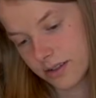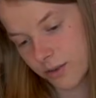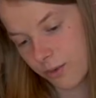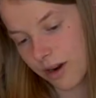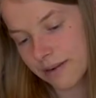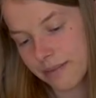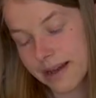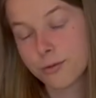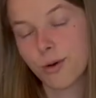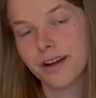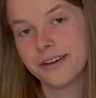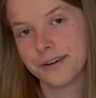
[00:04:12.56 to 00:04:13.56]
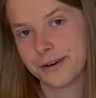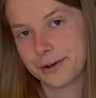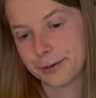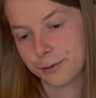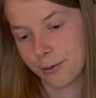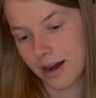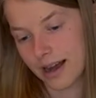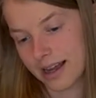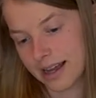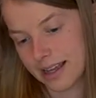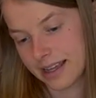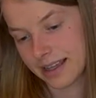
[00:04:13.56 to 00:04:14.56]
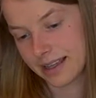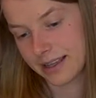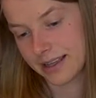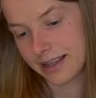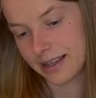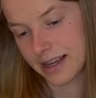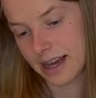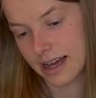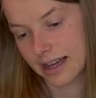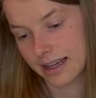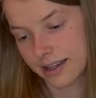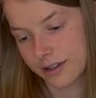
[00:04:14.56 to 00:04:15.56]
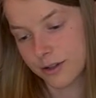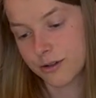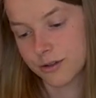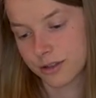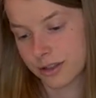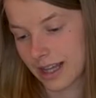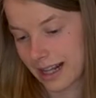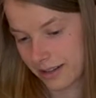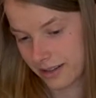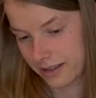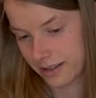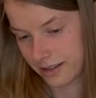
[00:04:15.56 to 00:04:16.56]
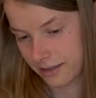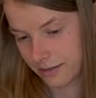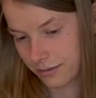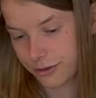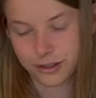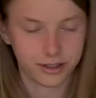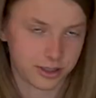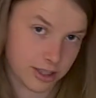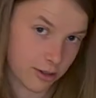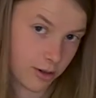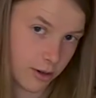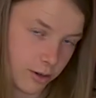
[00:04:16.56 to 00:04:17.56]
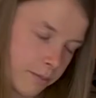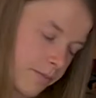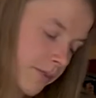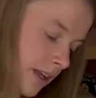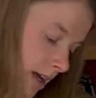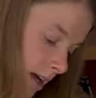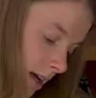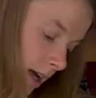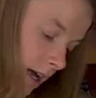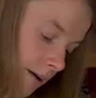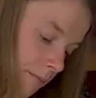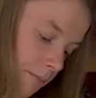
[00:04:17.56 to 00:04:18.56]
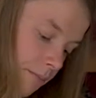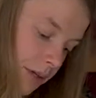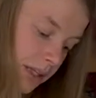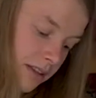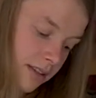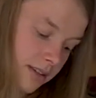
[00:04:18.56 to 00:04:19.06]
one might wonder why I use that footage at all. But